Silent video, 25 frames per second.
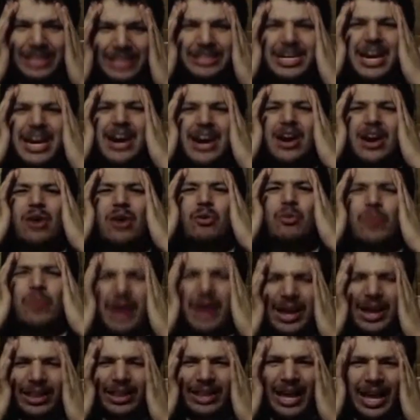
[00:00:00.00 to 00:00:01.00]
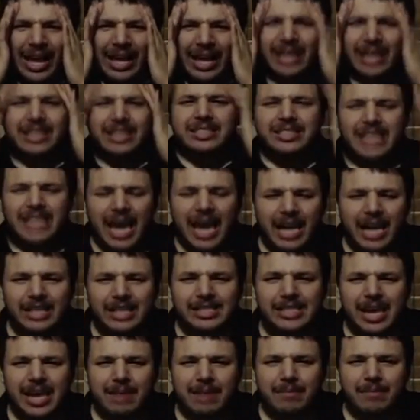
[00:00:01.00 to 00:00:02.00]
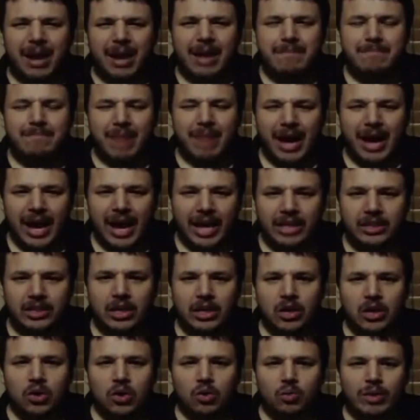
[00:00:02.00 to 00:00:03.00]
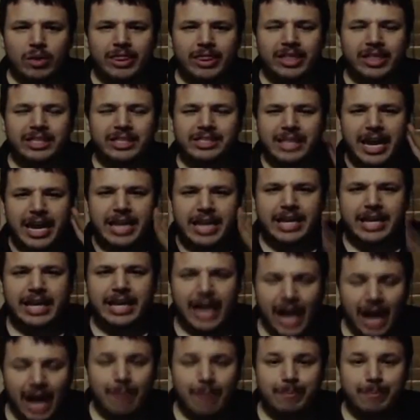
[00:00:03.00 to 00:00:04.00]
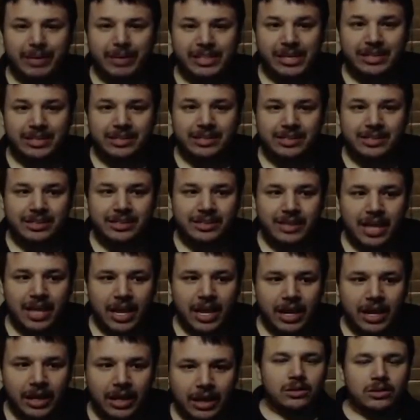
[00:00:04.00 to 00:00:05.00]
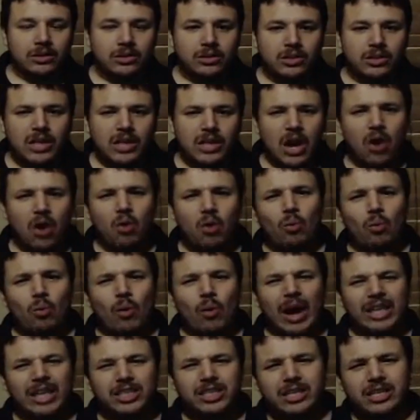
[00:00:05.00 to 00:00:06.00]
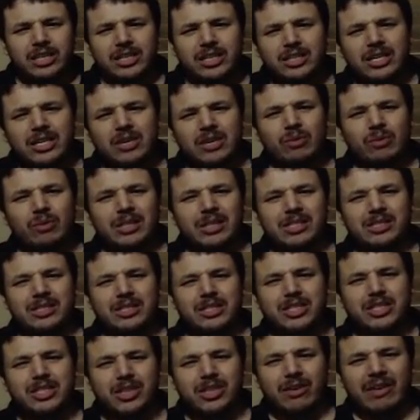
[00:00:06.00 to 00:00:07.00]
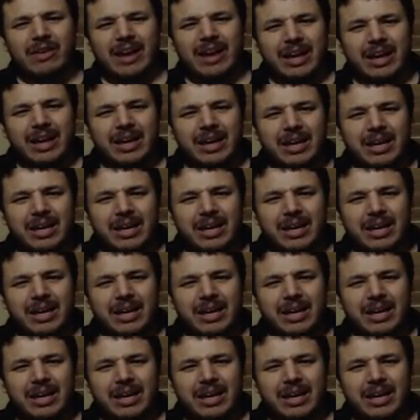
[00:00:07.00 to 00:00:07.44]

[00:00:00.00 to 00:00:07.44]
They are really tainting my mind with this incompetency. So Washington wins the jury.